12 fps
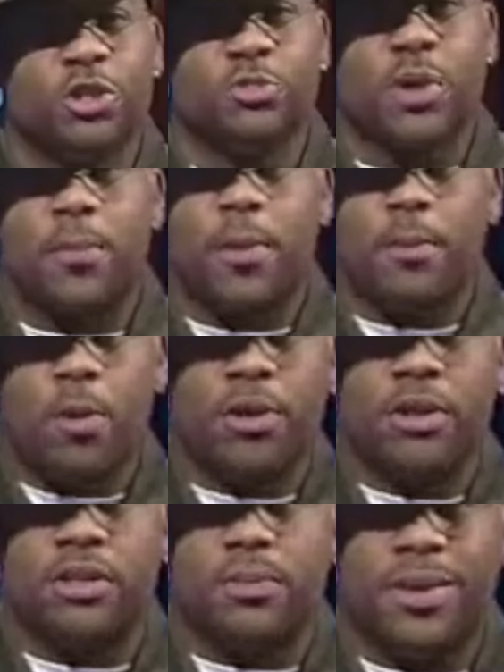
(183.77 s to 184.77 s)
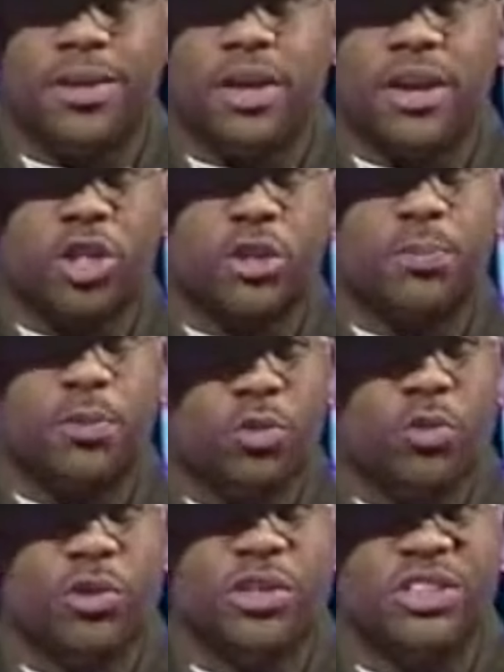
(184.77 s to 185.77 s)
children by promoting to be an
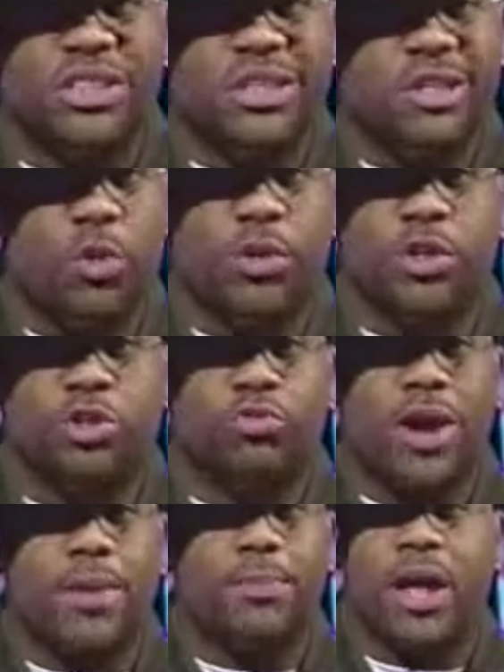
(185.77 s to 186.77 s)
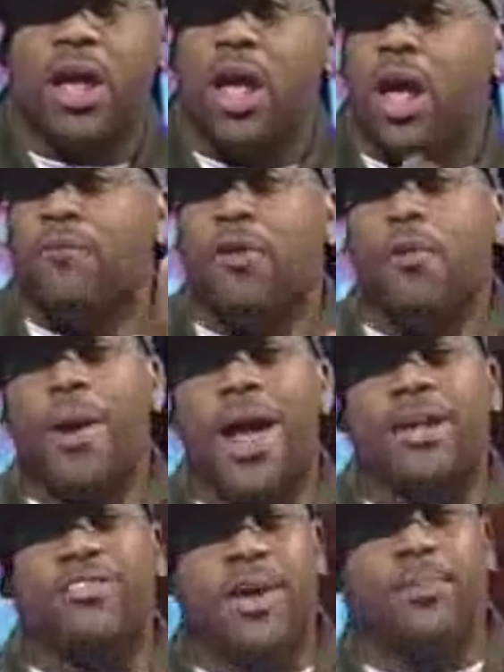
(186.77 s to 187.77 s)
entrepreneur and a CEO and to do right? I'm looking at a for, principle.
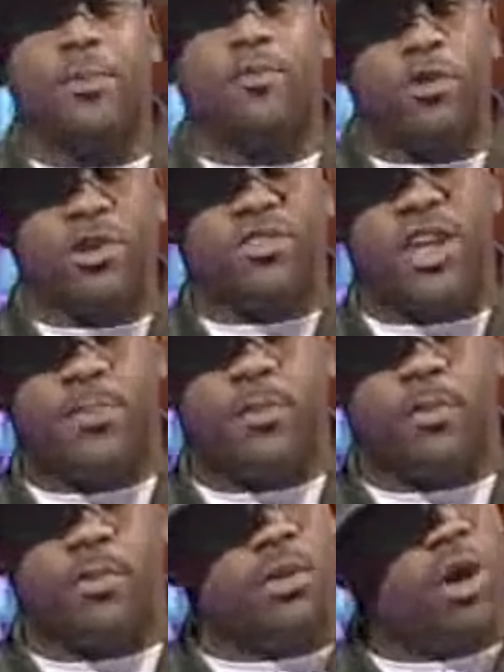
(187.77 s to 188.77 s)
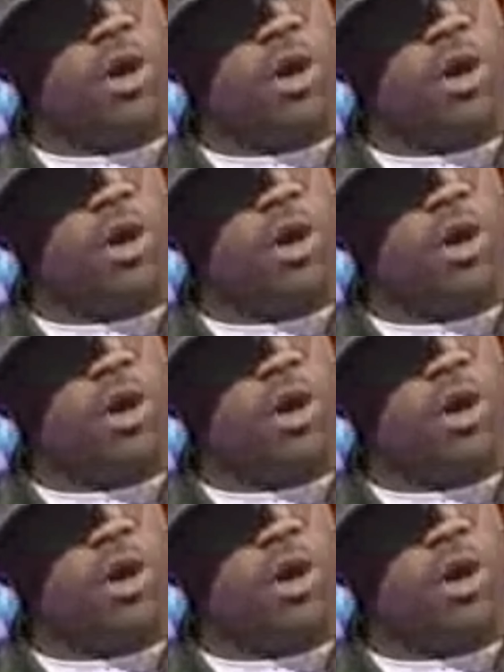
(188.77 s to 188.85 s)
By example, for example, you're